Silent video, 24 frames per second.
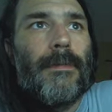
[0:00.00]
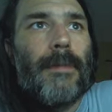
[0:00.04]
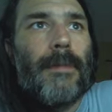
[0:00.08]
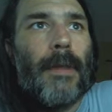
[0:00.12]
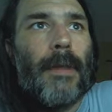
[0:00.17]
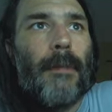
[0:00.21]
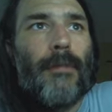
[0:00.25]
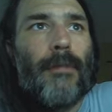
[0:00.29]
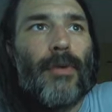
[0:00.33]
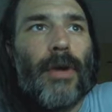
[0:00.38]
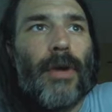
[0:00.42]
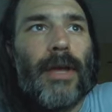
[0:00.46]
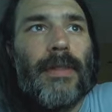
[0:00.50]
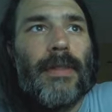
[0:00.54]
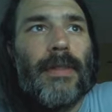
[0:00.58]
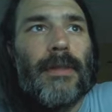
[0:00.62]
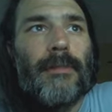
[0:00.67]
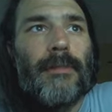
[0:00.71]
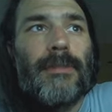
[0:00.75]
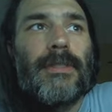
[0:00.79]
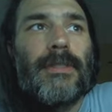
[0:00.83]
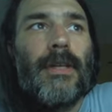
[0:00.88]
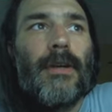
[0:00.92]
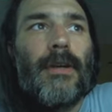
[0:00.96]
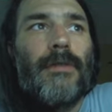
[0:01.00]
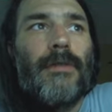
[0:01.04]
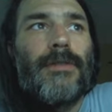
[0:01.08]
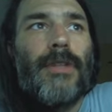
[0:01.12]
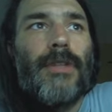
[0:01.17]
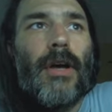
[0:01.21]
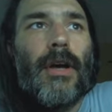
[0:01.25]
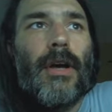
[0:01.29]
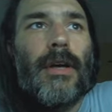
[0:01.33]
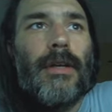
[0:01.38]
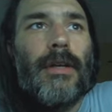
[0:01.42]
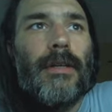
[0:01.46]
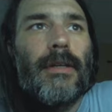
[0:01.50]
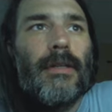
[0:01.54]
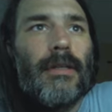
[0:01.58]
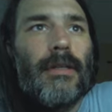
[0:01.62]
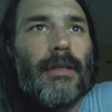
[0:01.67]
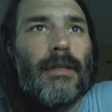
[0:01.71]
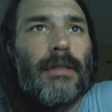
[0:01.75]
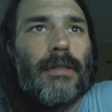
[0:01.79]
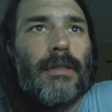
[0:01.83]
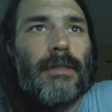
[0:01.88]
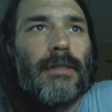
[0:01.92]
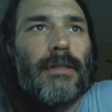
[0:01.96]
brand themselves on
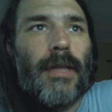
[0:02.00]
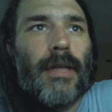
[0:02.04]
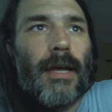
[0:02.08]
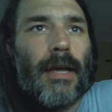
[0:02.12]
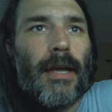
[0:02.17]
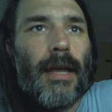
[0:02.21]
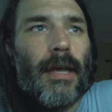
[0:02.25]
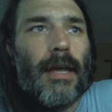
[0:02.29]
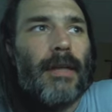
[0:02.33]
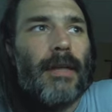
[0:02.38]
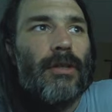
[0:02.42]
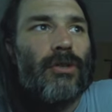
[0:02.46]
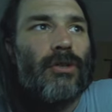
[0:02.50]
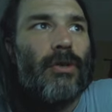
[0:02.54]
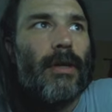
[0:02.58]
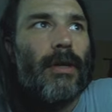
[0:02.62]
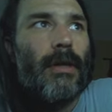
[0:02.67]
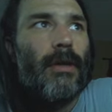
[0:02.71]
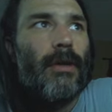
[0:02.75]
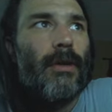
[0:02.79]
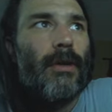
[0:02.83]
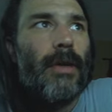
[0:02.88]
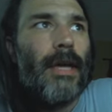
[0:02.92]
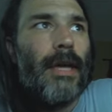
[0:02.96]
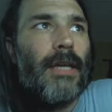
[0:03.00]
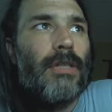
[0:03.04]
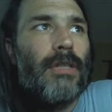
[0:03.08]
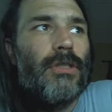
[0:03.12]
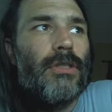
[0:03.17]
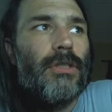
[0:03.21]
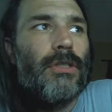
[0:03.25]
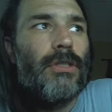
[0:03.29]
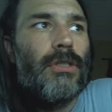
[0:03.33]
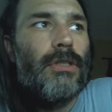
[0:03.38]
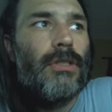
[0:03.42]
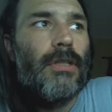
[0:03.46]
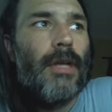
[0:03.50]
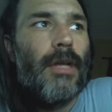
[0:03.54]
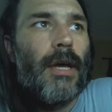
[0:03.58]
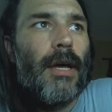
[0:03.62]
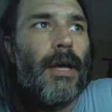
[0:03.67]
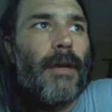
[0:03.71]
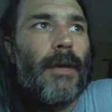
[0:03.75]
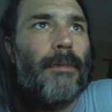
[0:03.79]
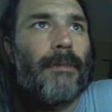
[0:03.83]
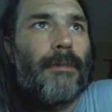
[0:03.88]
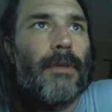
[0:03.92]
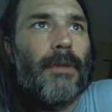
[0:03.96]
is that kind of joint location
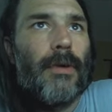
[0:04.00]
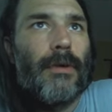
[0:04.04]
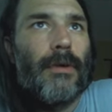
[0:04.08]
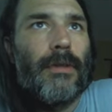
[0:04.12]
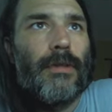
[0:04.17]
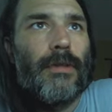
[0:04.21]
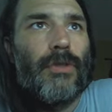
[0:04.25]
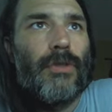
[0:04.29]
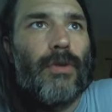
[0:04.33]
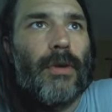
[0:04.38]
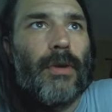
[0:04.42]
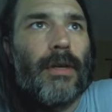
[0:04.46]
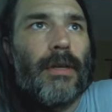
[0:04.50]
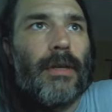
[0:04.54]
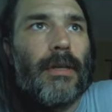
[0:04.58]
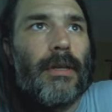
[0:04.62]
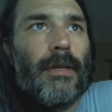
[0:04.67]
um, or the joint